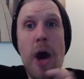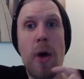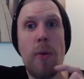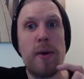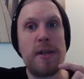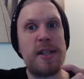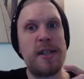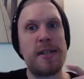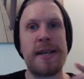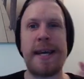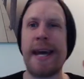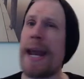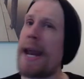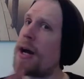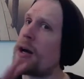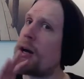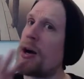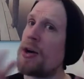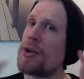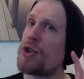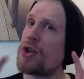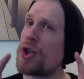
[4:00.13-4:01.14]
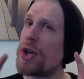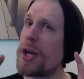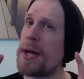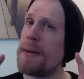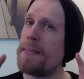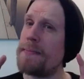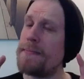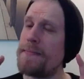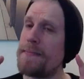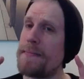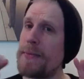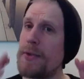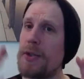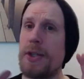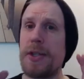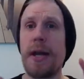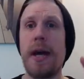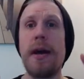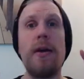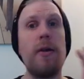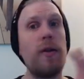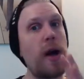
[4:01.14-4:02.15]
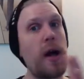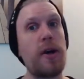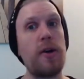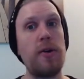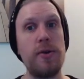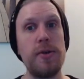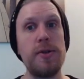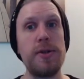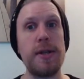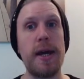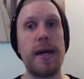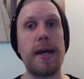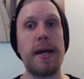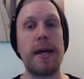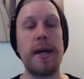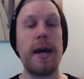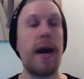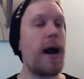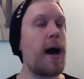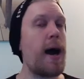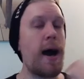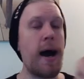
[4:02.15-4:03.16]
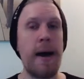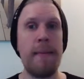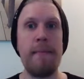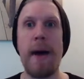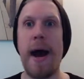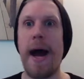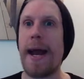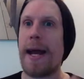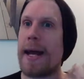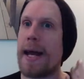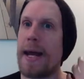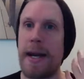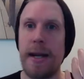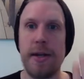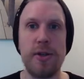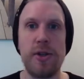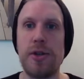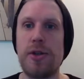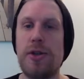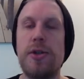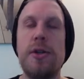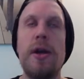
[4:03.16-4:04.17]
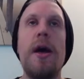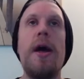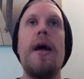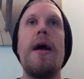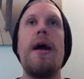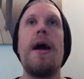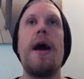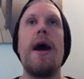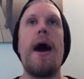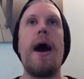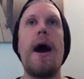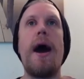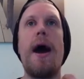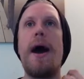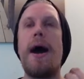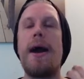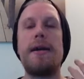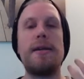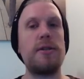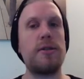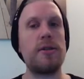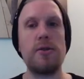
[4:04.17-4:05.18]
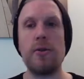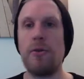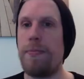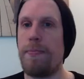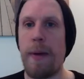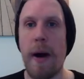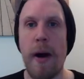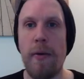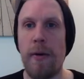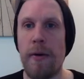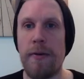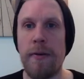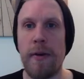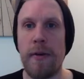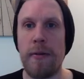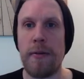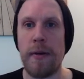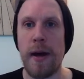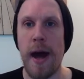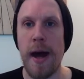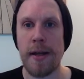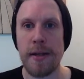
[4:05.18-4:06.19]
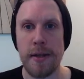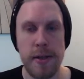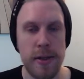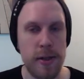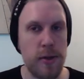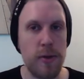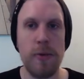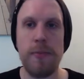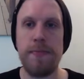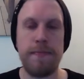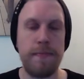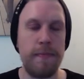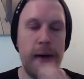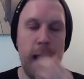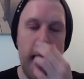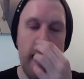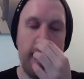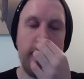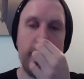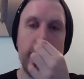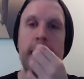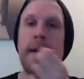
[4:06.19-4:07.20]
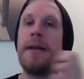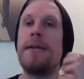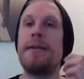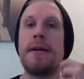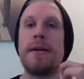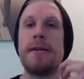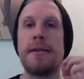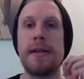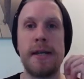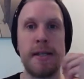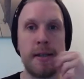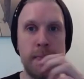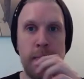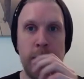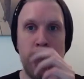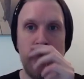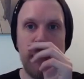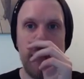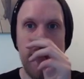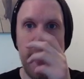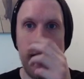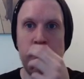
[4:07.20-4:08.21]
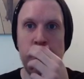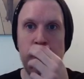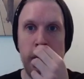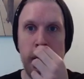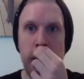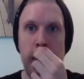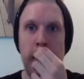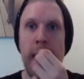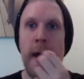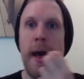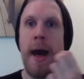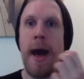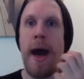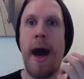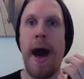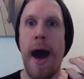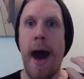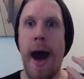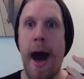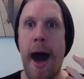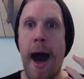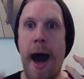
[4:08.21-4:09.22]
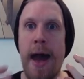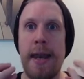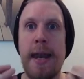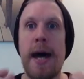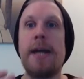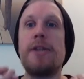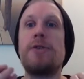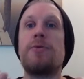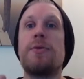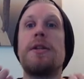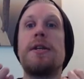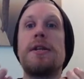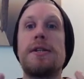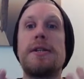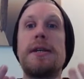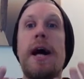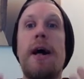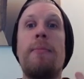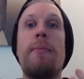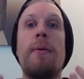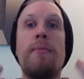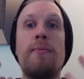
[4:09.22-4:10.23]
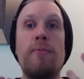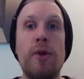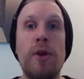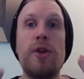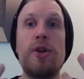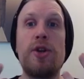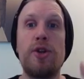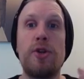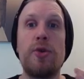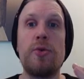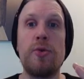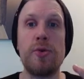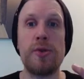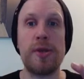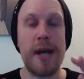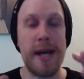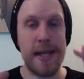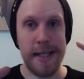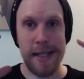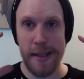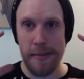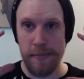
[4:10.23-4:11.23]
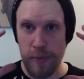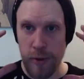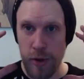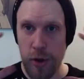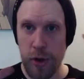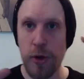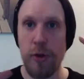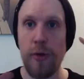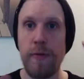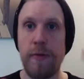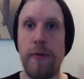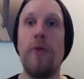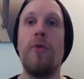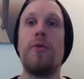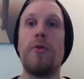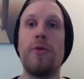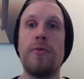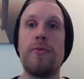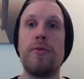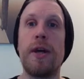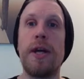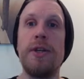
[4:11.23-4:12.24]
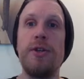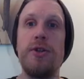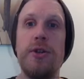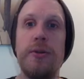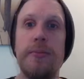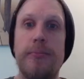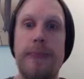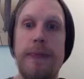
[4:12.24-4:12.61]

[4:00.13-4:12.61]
which is kind of country style acoustic. Um, again, it just is so powerful and so everything he does is perfection. And that's what this album really shows is his true vocal range.